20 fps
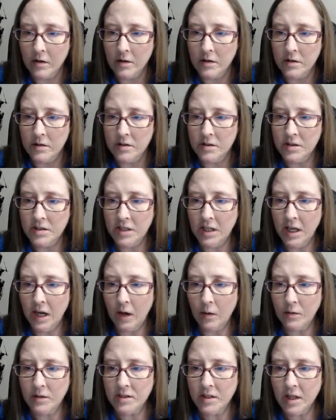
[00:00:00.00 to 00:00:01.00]
Do you see
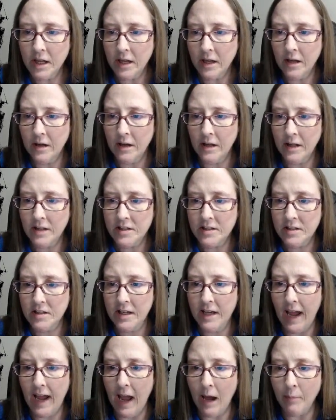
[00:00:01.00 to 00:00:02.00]
how it's like, it's
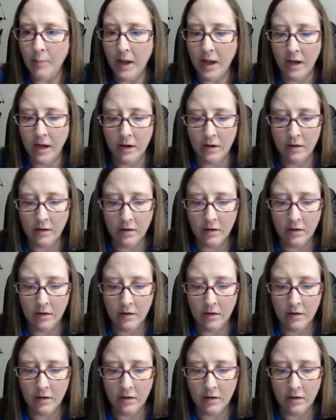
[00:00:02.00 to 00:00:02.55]
gapping?